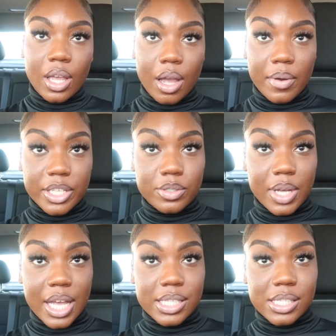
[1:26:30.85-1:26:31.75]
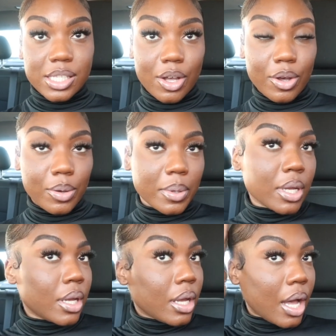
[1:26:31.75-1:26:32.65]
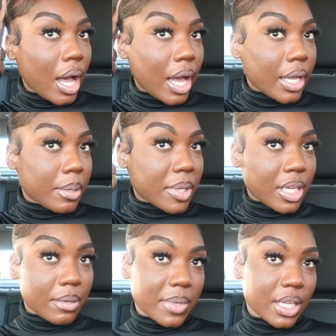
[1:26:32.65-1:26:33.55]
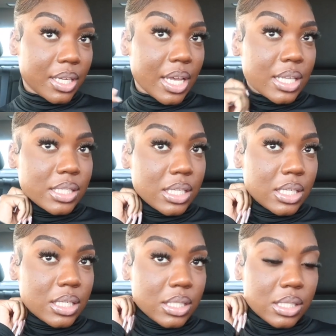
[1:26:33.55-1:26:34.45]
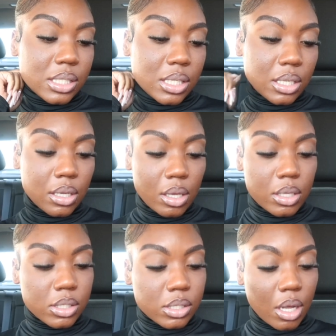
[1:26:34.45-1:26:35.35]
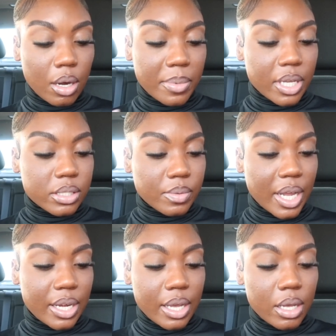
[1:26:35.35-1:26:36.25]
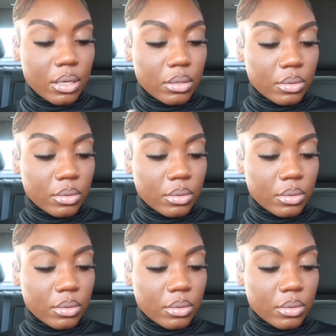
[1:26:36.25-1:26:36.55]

all right you guys so i am getting me and daisy's starbucks right now